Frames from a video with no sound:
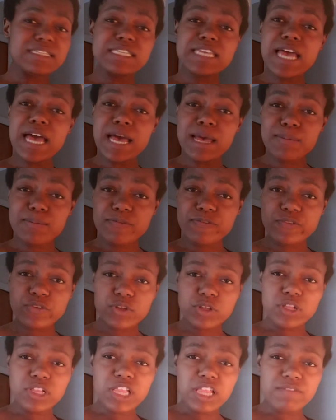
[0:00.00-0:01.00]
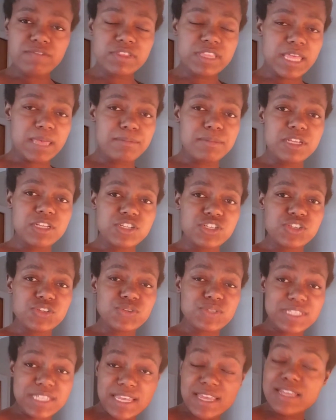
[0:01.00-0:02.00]
top full of lemon
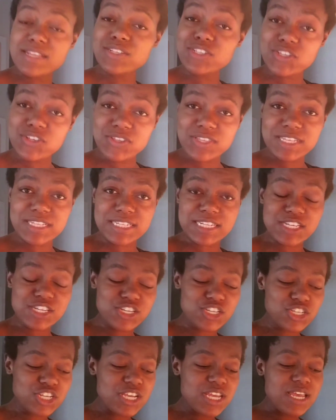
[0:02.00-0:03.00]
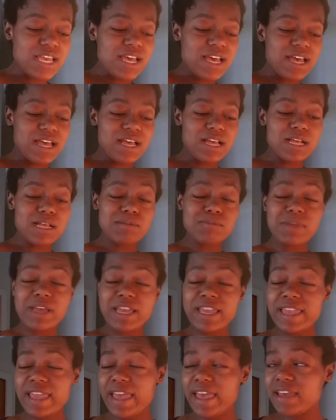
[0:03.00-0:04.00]
juice into the dish.
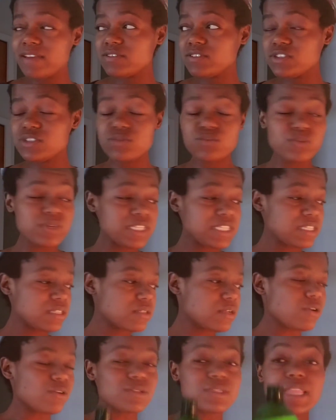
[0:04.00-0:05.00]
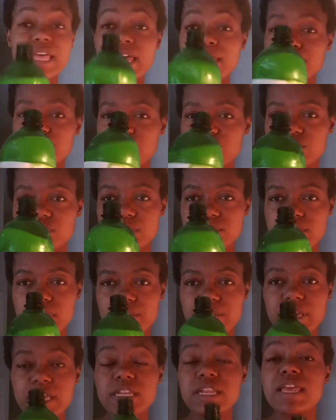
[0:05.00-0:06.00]
I had just or lime juice,
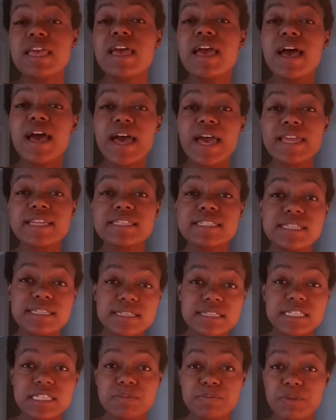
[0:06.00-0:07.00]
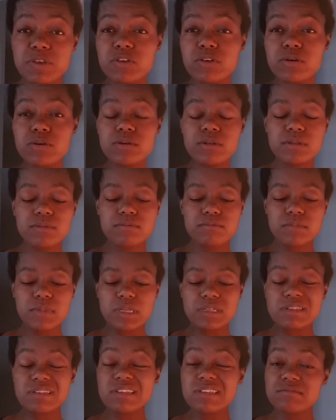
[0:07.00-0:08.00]
my bad. I did spill
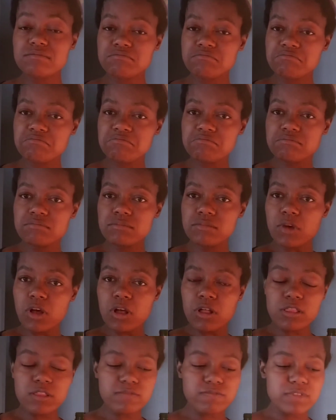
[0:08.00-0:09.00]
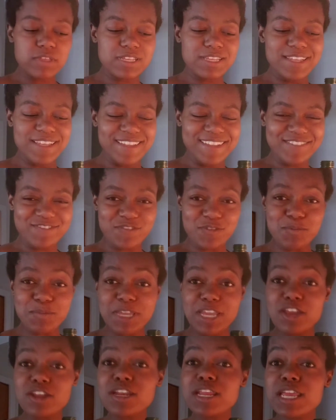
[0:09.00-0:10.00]
all of this
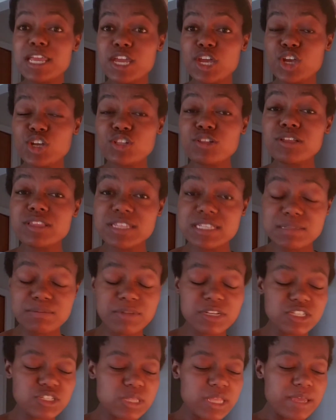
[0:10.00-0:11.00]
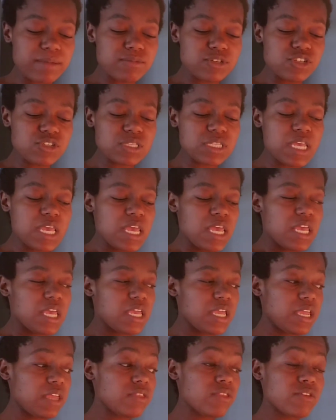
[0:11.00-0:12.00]
from here to here, this much lime juice
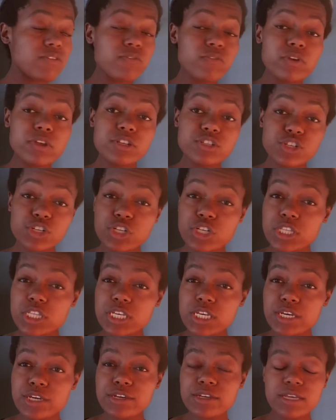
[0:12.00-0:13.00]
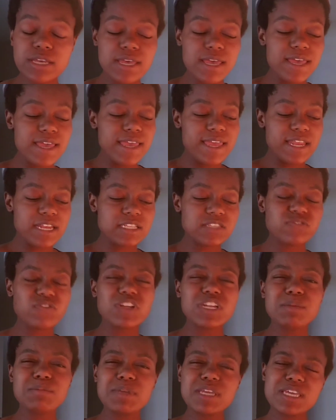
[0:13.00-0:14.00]
in the fridge earlier. And it's
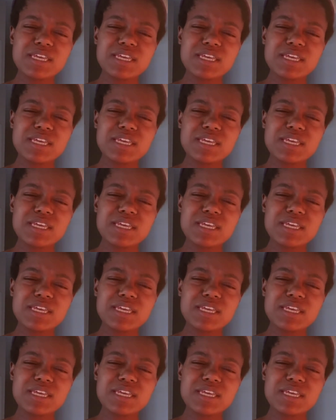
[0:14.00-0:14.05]
funny